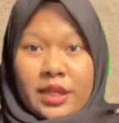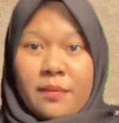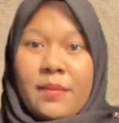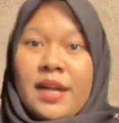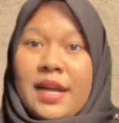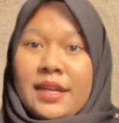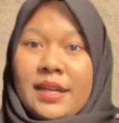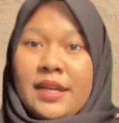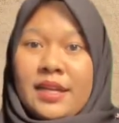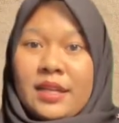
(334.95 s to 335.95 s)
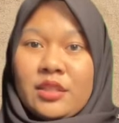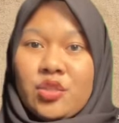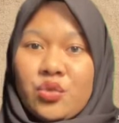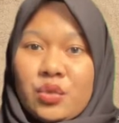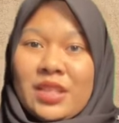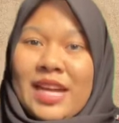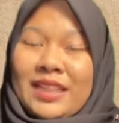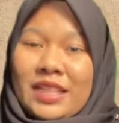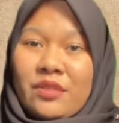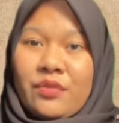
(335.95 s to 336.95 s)
in Malaya in June
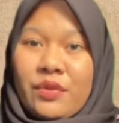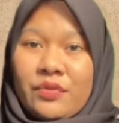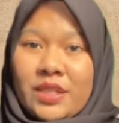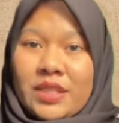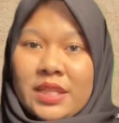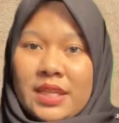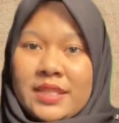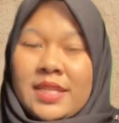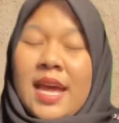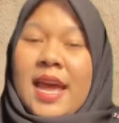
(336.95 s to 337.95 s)
1956